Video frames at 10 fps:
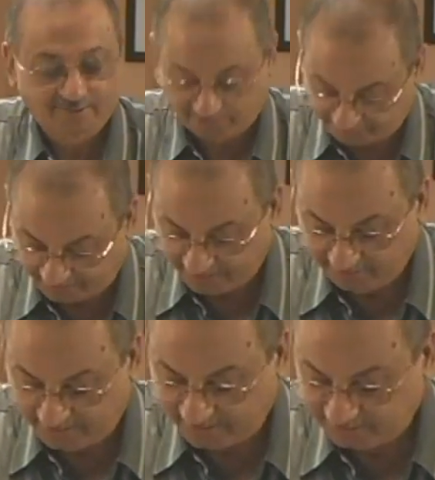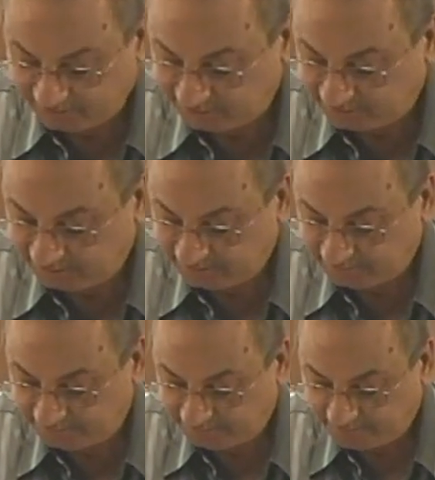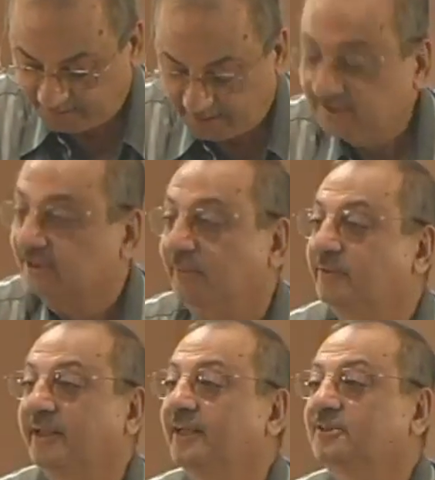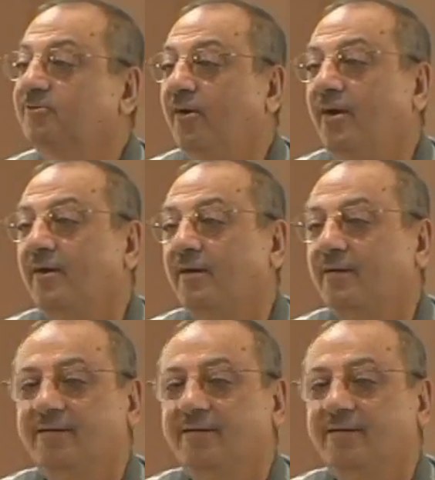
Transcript: Fine, brothers and sisters. Something is far.